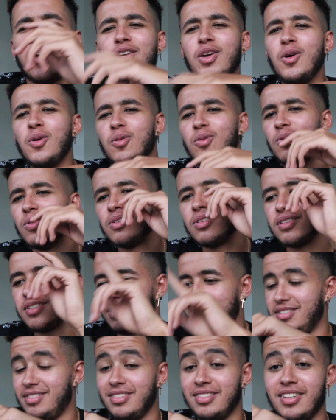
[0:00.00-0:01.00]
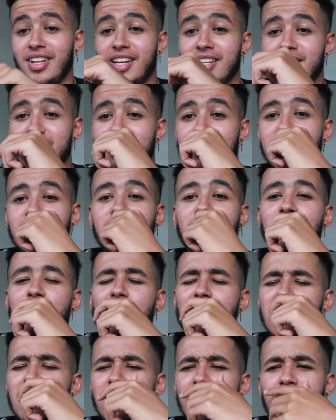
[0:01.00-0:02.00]
Yo, that's tough,
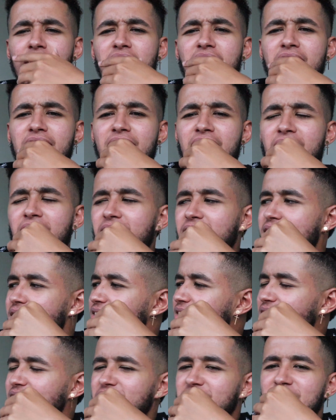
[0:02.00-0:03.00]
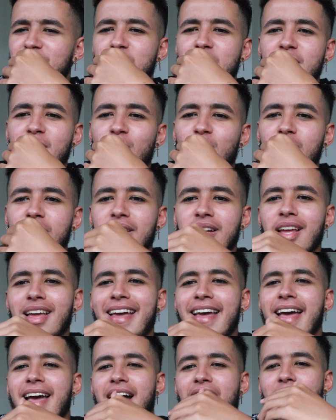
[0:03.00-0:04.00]
but is it just me or
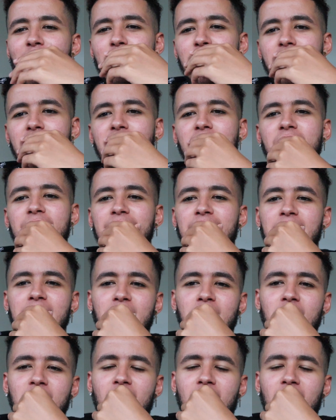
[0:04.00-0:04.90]
how many y'all?